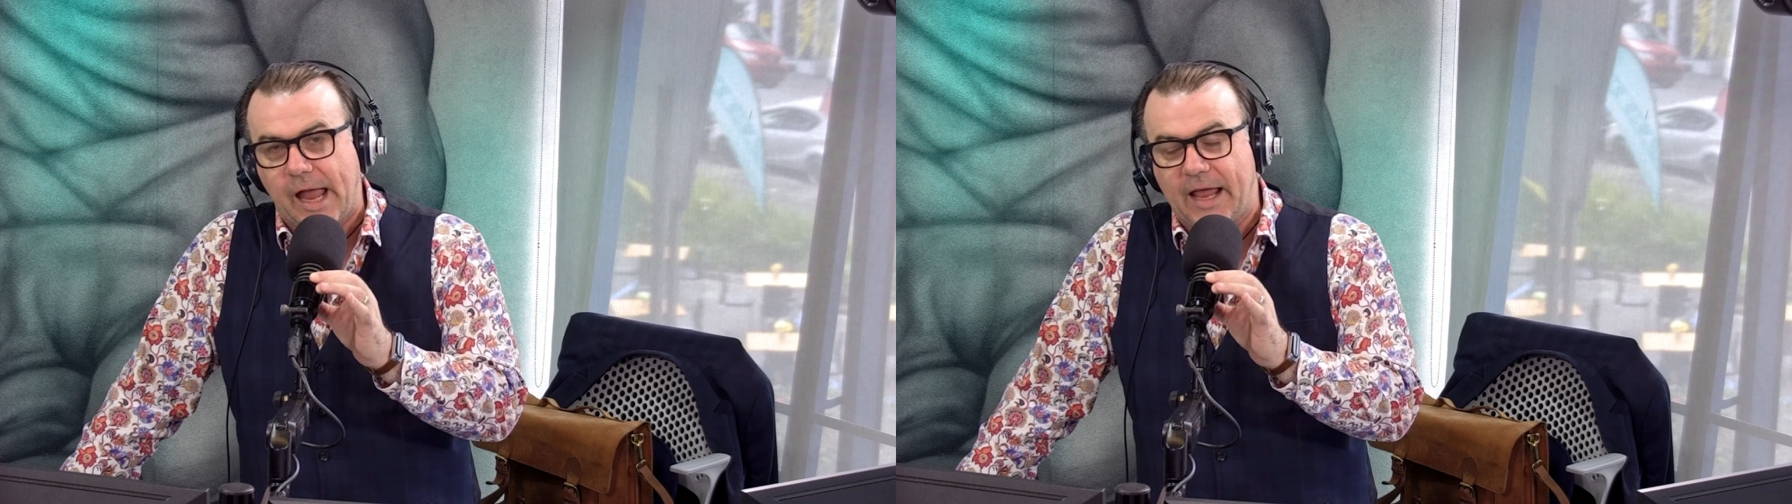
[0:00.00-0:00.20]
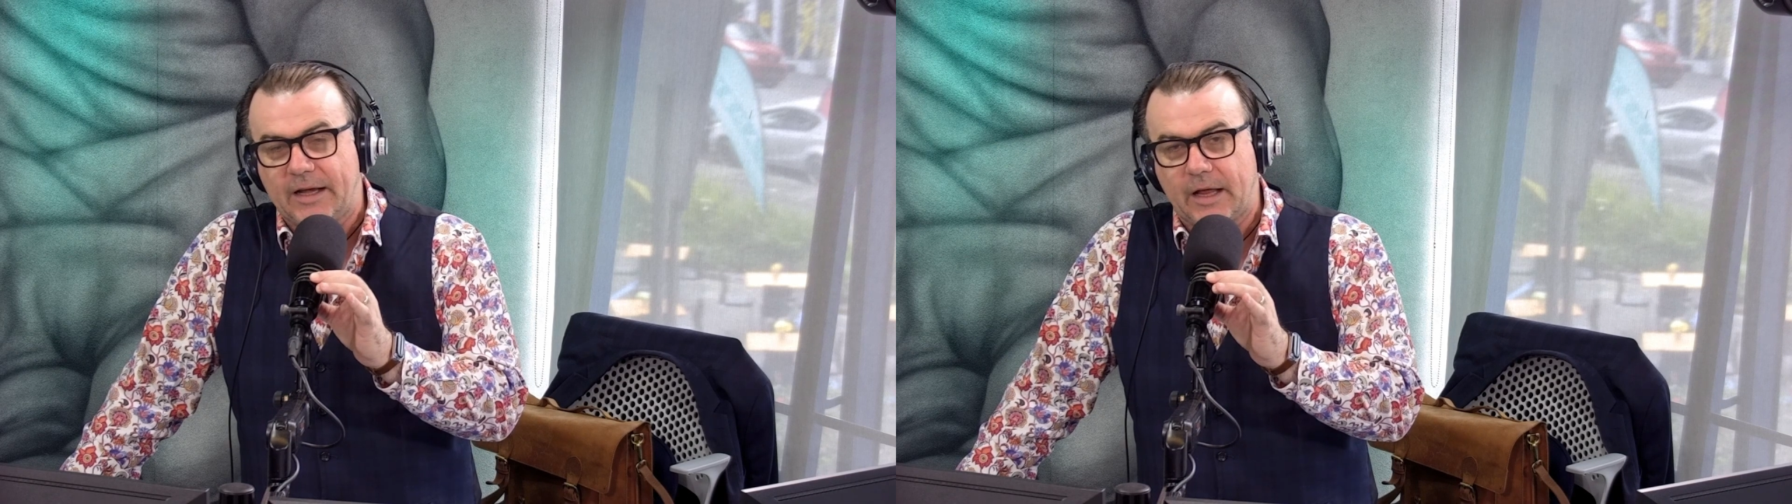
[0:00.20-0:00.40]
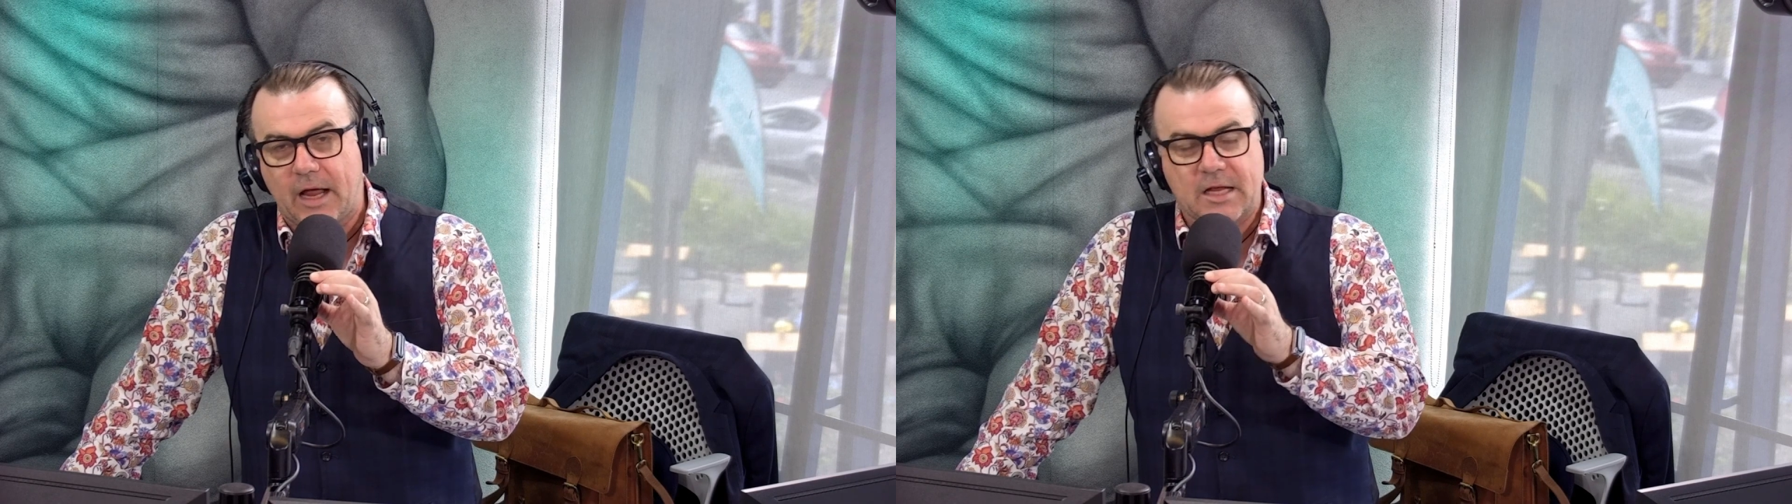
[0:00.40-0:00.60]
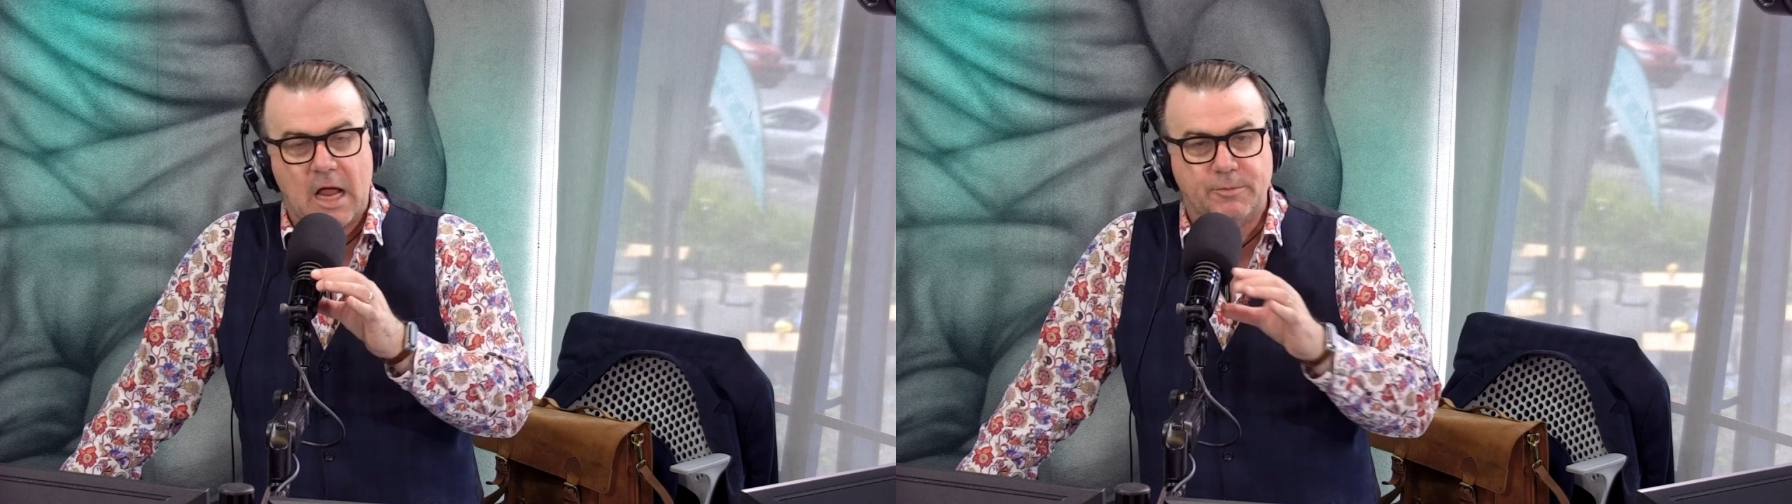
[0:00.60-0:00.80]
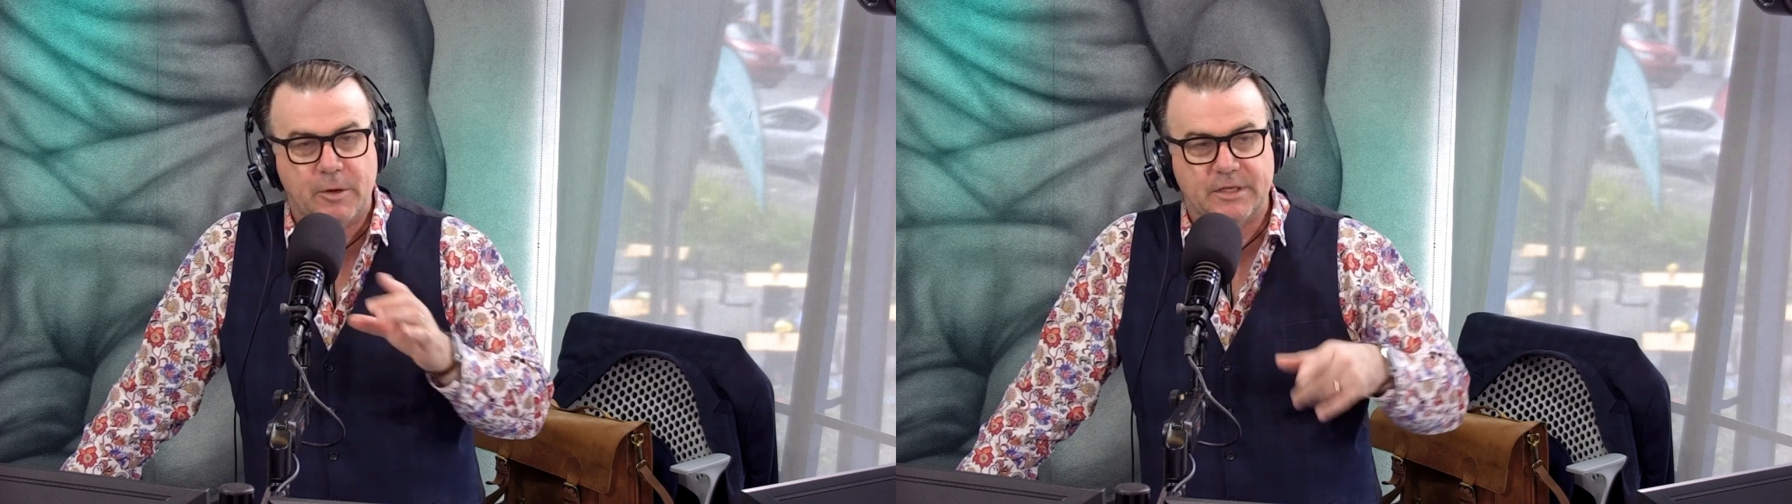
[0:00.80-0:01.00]
And
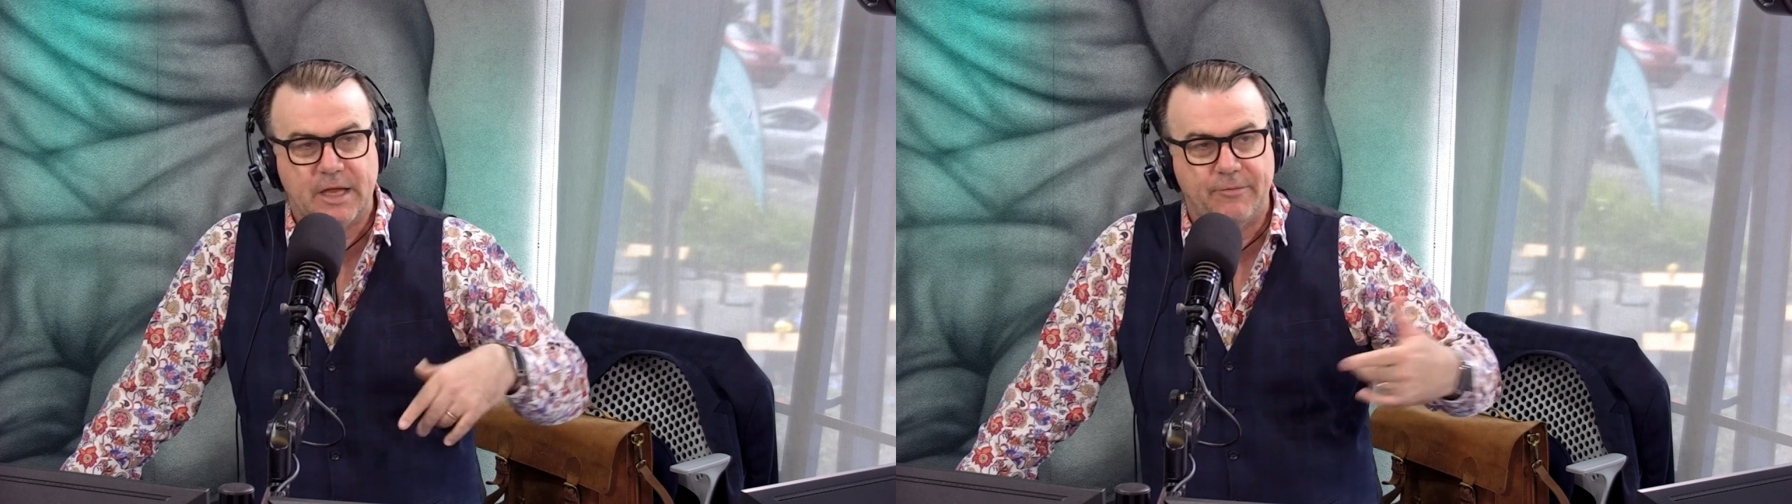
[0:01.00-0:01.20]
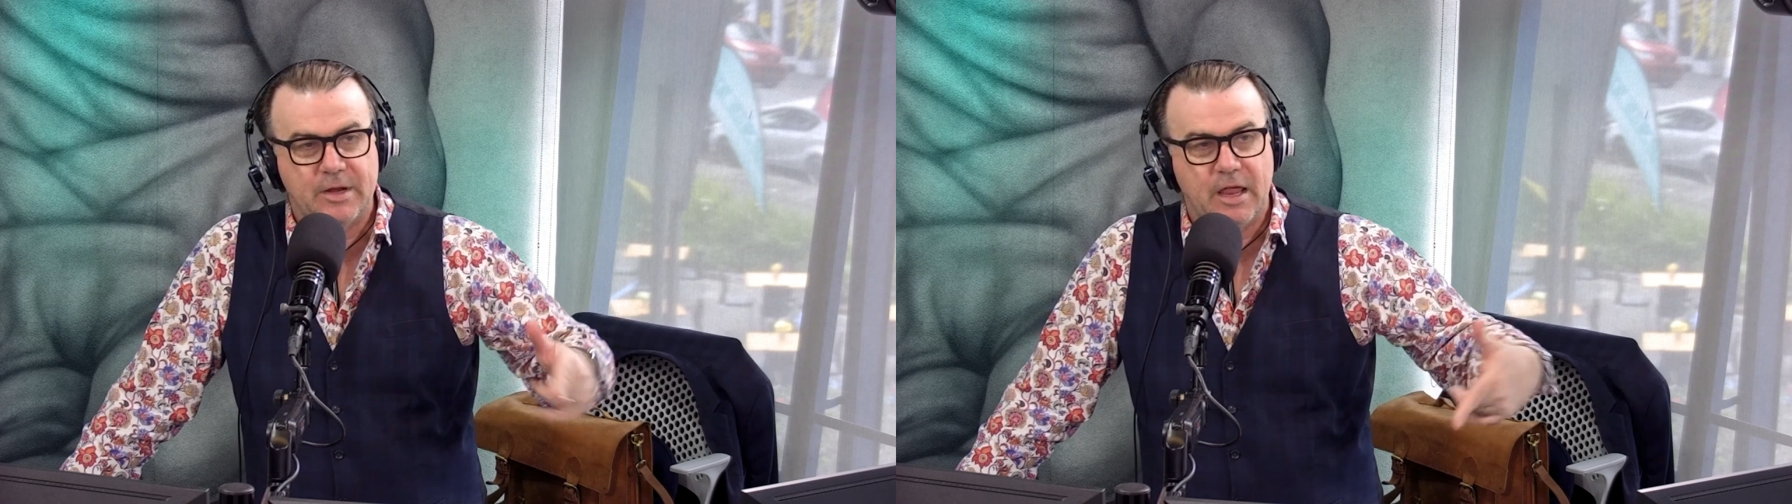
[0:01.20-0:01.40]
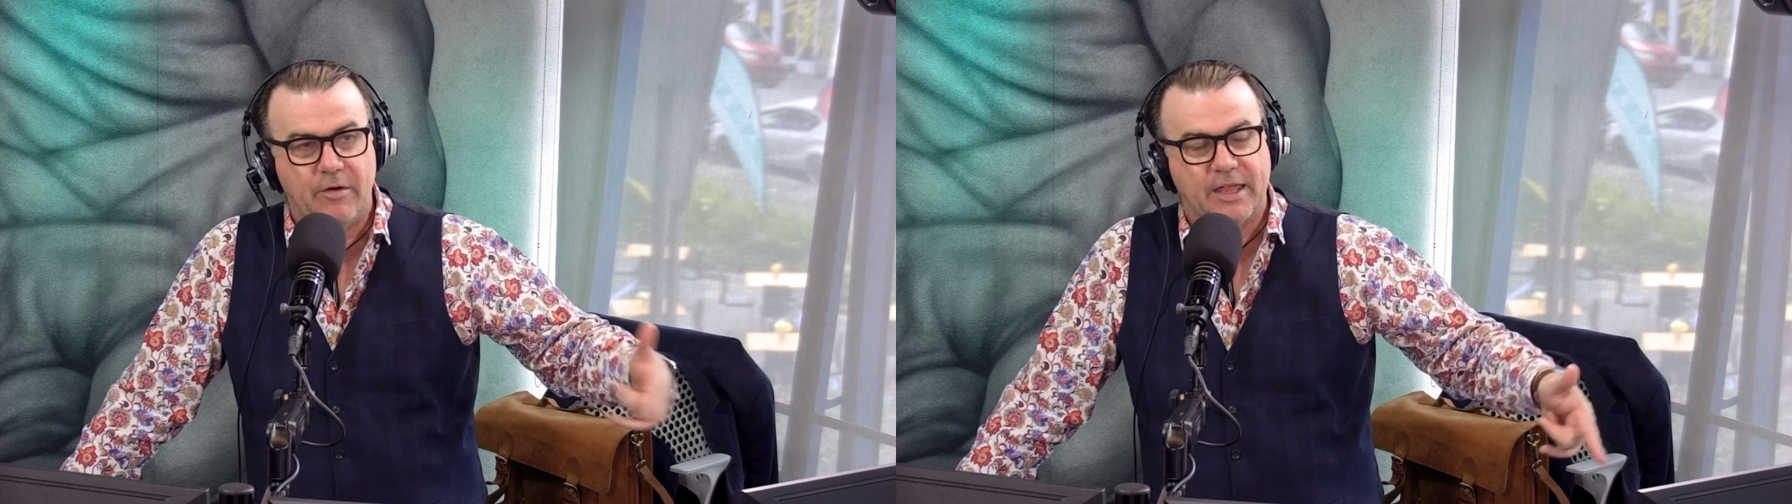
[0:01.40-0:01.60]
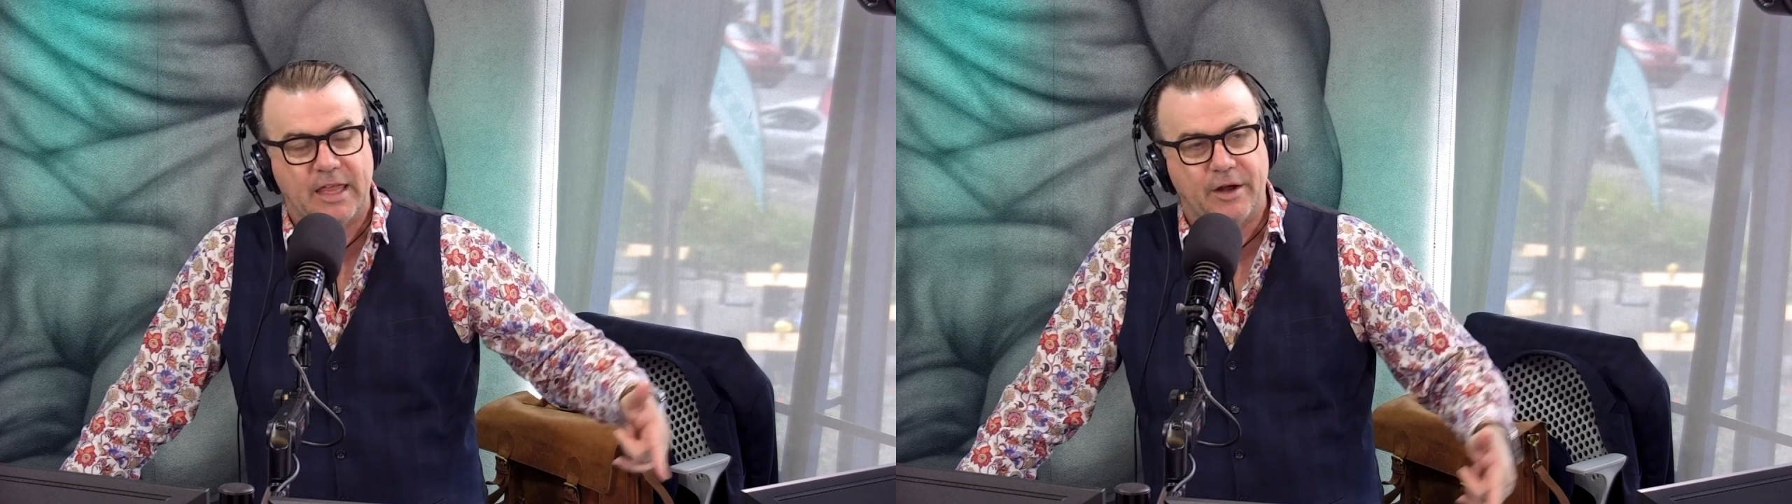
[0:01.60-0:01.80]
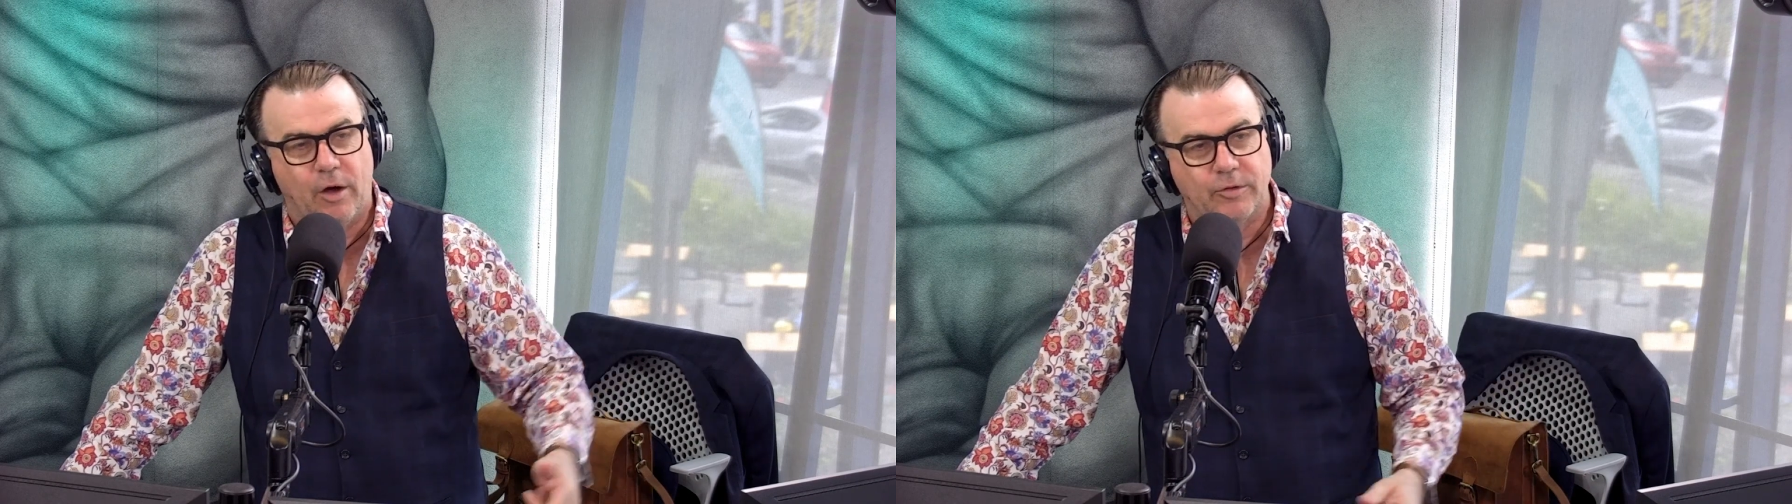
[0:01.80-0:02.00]
I suppose every year I
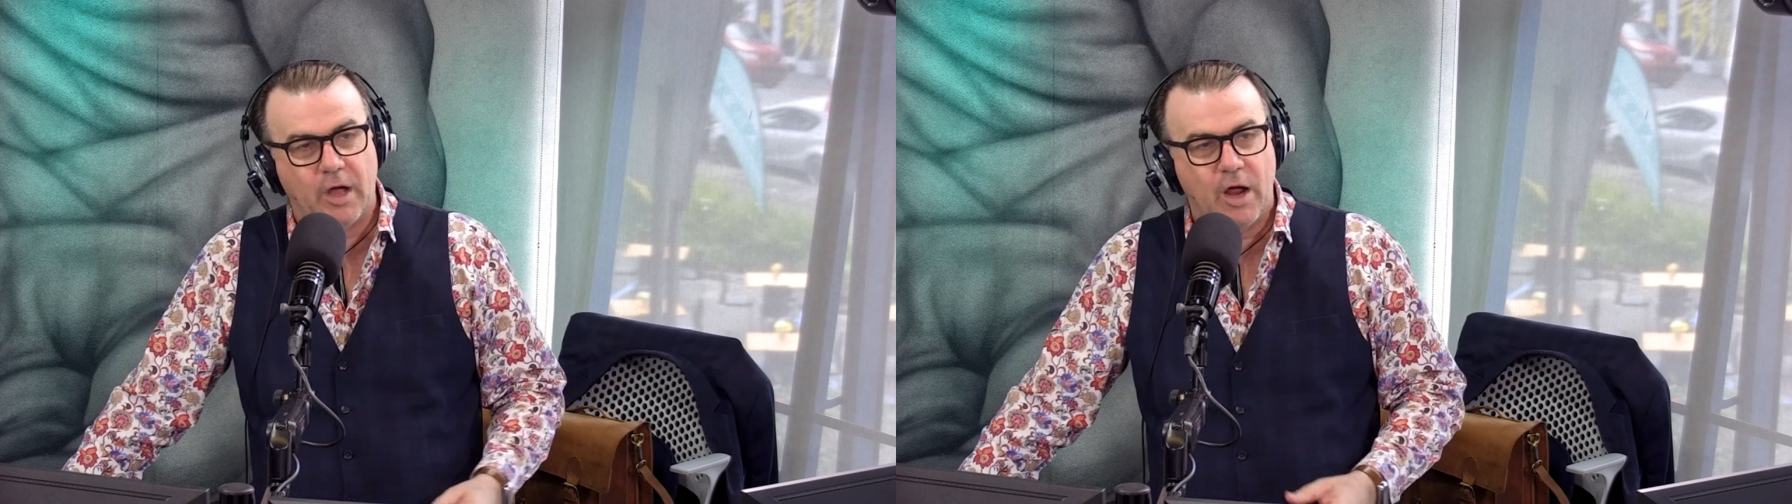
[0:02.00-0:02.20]
get older,